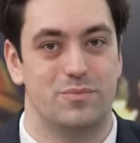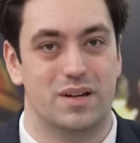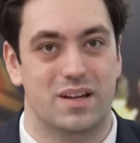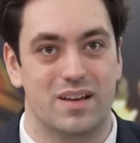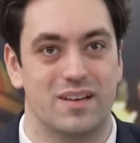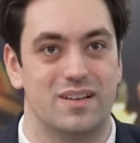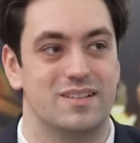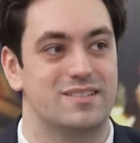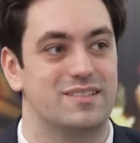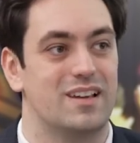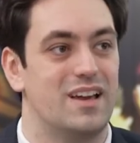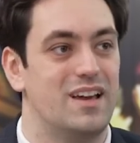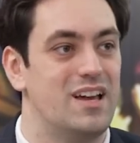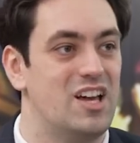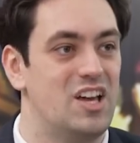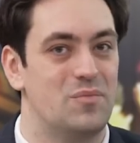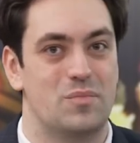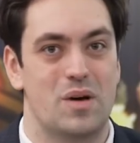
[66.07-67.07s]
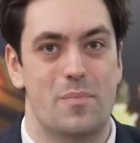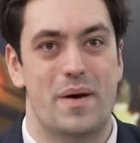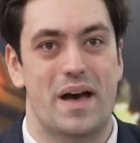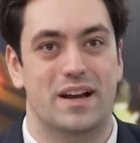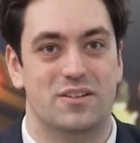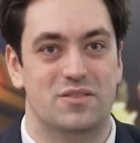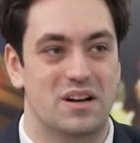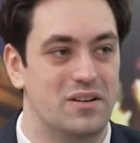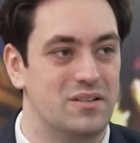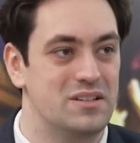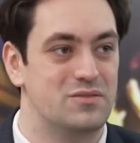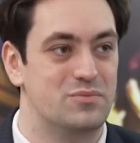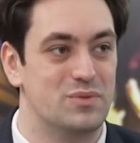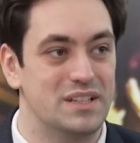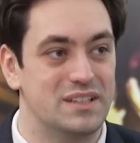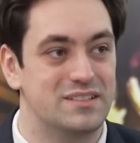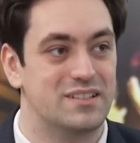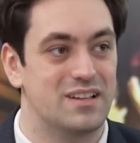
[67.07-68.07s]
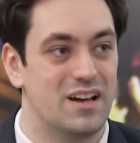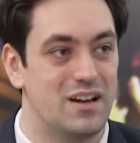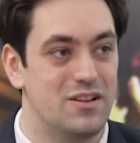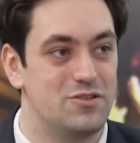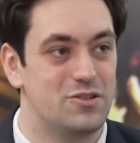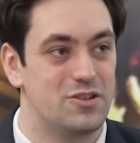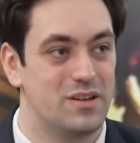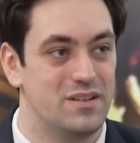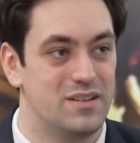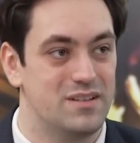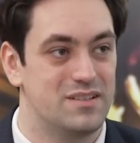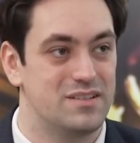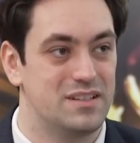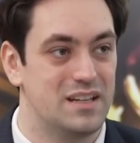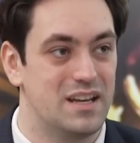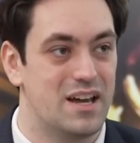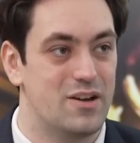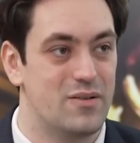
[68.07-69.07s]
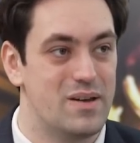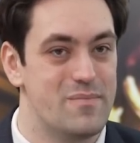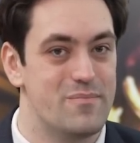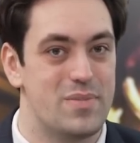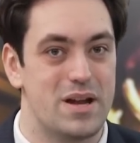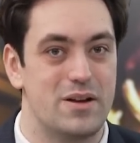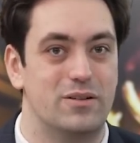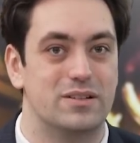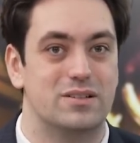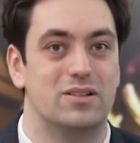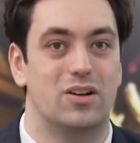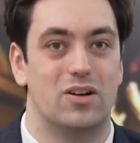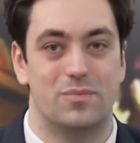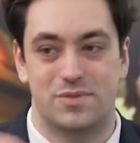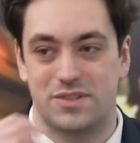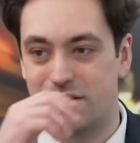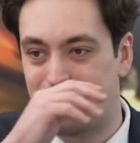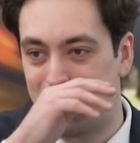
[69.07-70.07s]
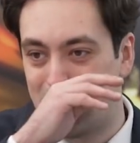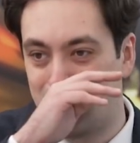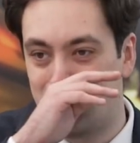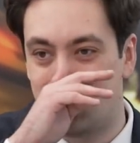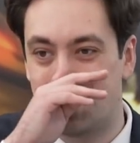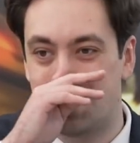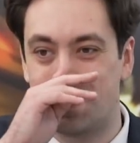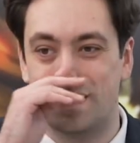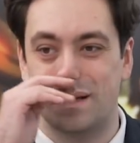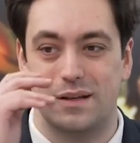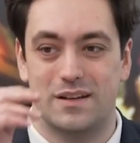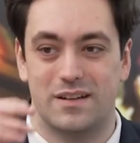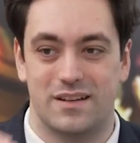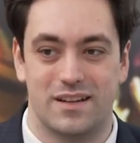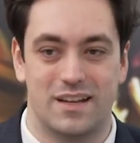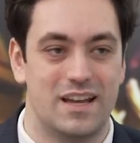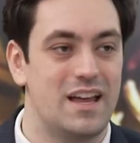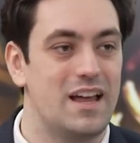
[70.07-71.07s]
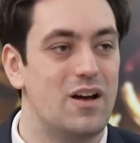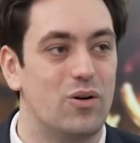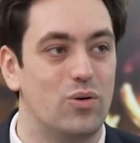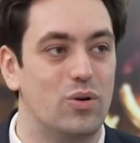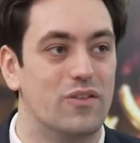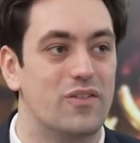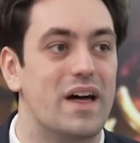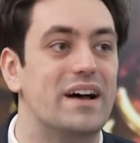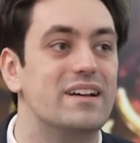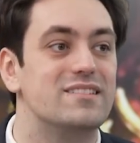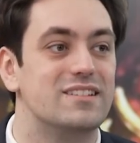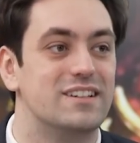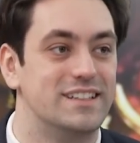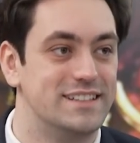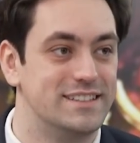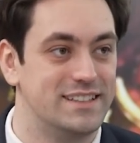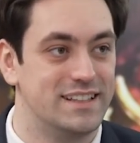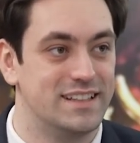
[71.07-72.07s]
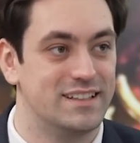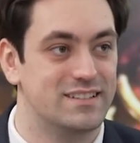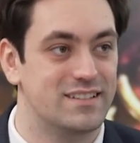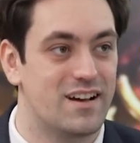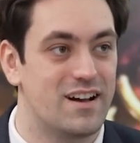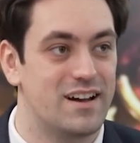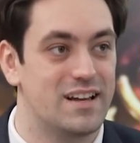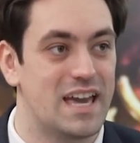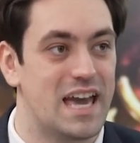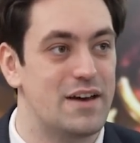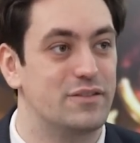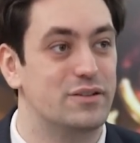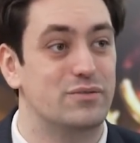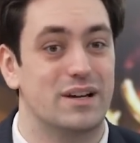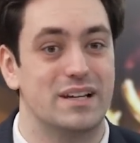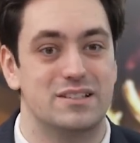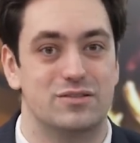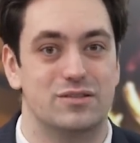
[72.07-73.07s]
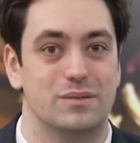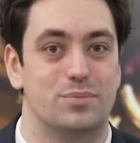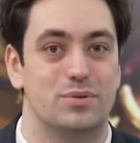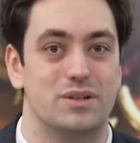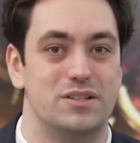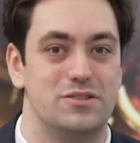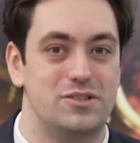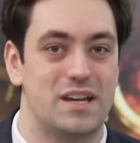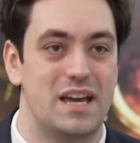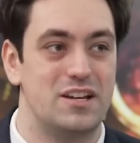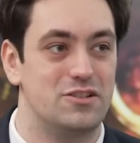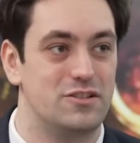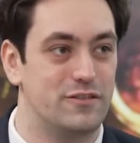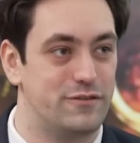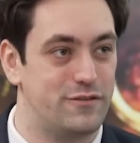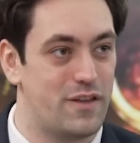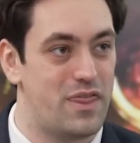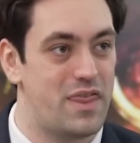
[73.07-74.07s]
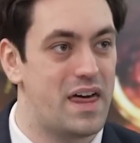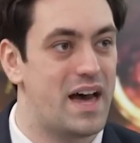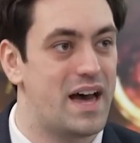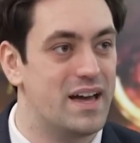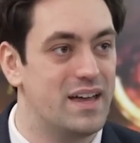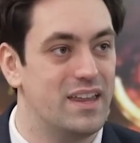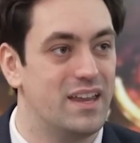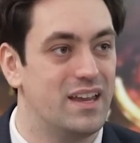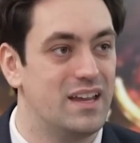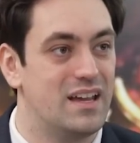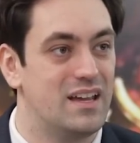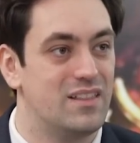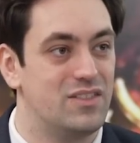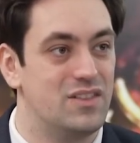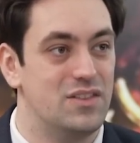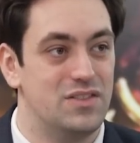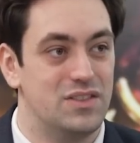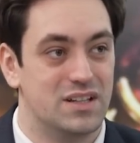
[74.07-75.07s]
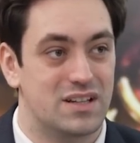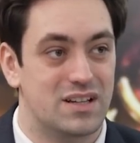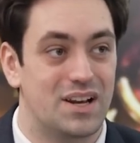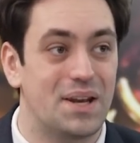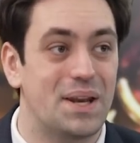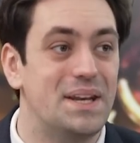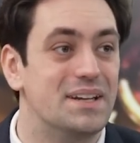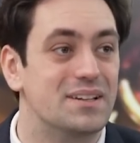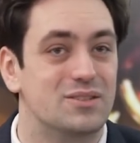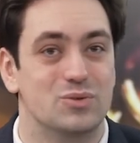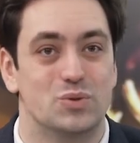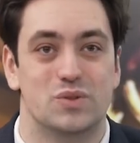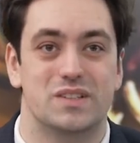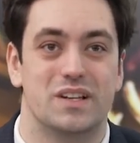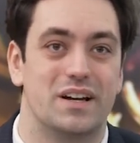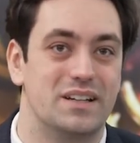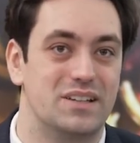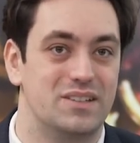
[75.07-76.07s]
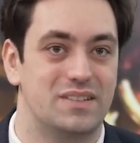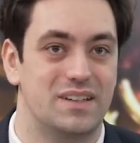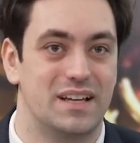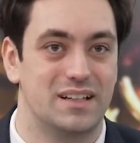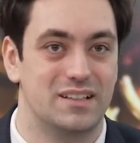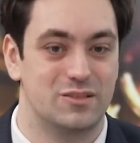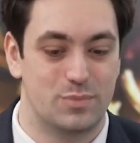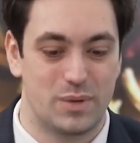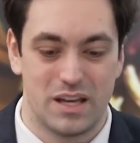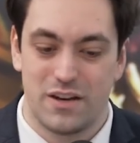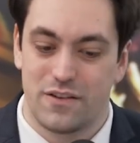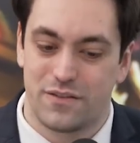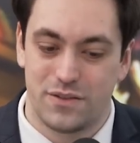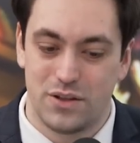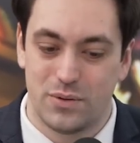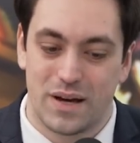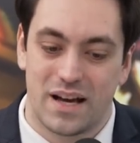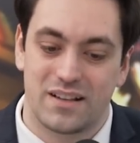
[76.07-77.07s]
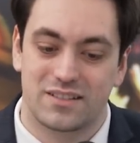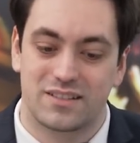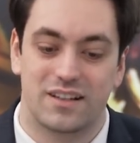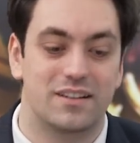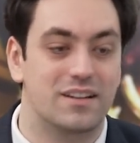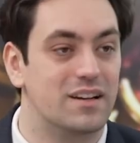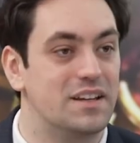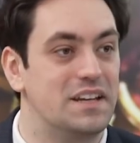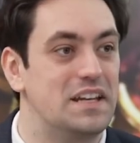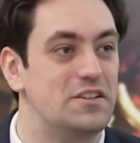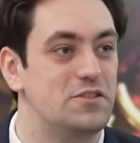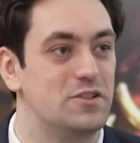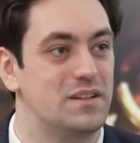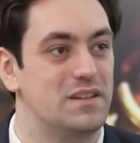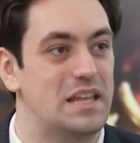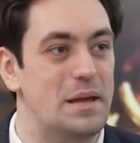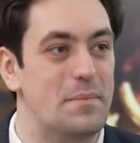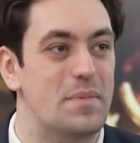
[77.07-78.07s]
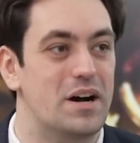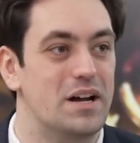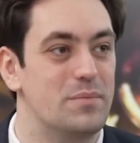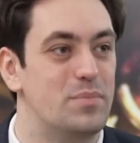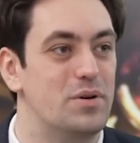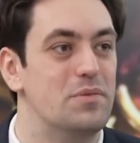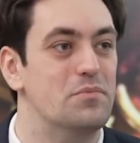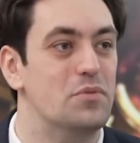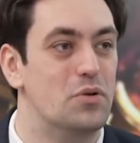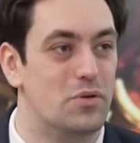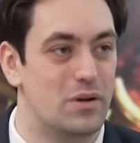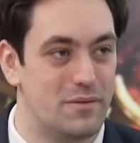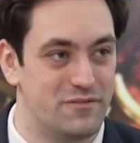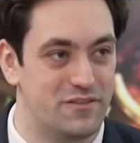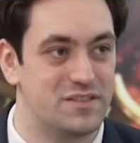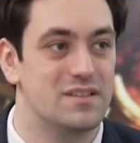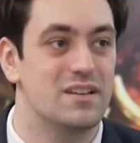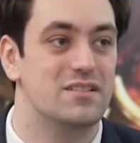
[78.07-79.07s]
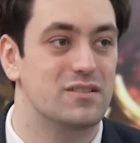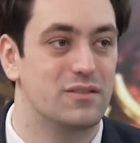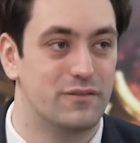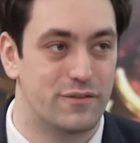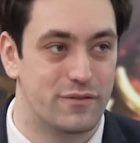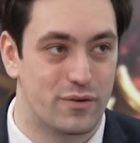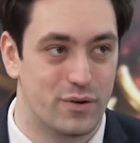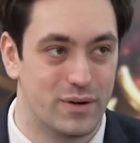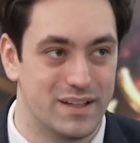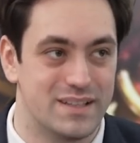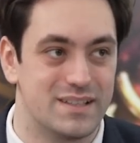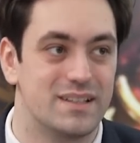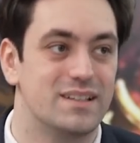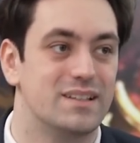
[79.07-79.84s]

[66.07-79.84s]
And because my background is research and, empirical observation and all of that side of things, I have a greater appreciation for that than the clinical side of things. But if you ask a clinician, they might put more emphasis on Freud.